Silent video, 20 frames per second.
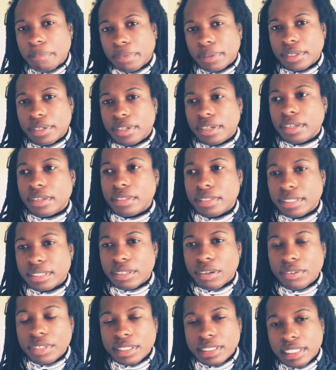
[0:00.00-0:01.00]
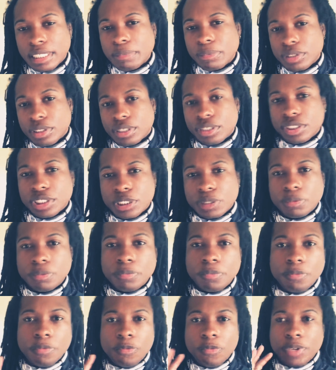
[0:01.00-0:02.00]
But no, all these labels are just
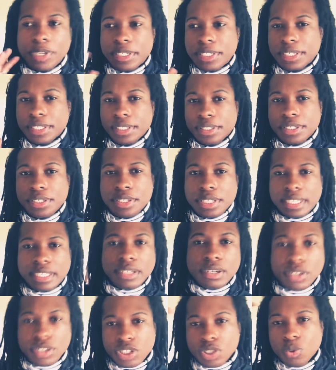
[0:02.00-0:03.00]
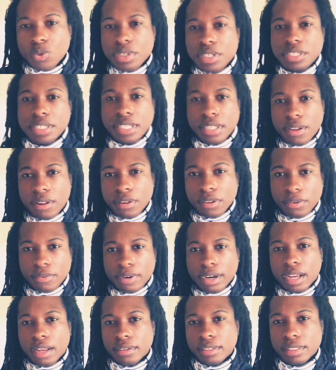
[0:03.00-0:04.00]
ridiculous and all twisted all
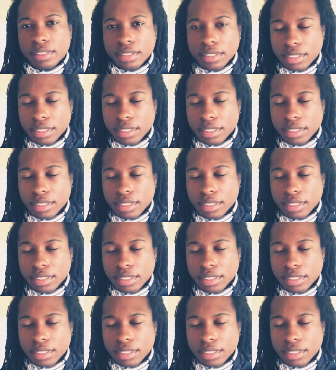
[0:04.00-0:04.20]
around